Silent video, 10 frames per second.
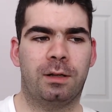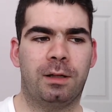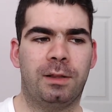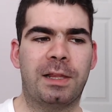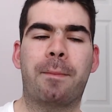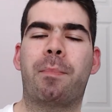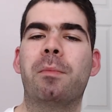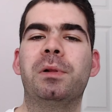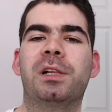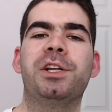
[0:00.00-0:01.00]
let
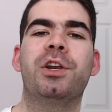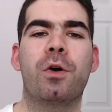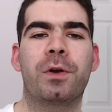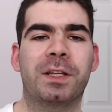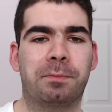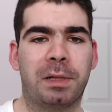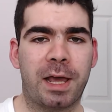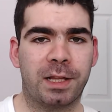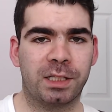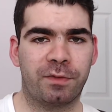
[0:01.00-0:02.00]
publicly known its
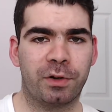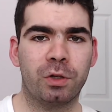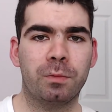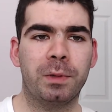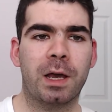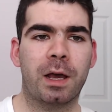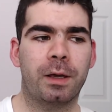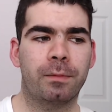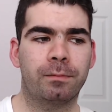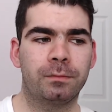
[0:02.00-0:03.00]
plans for
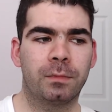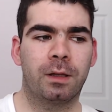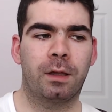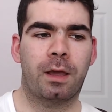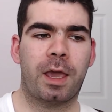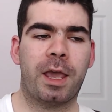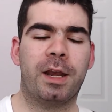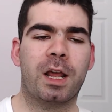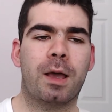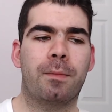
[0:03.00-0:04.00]
UBI.
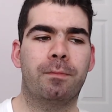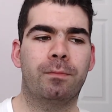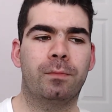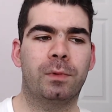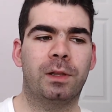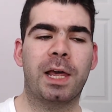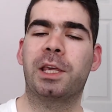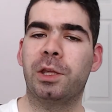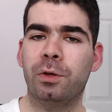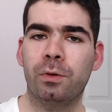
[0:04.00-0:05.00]
And I'm,
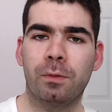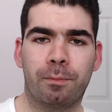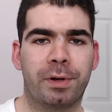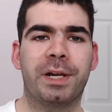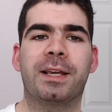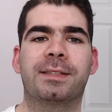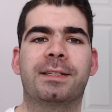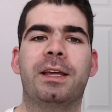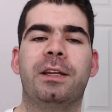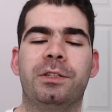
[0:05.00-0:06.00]
like you, pretty excited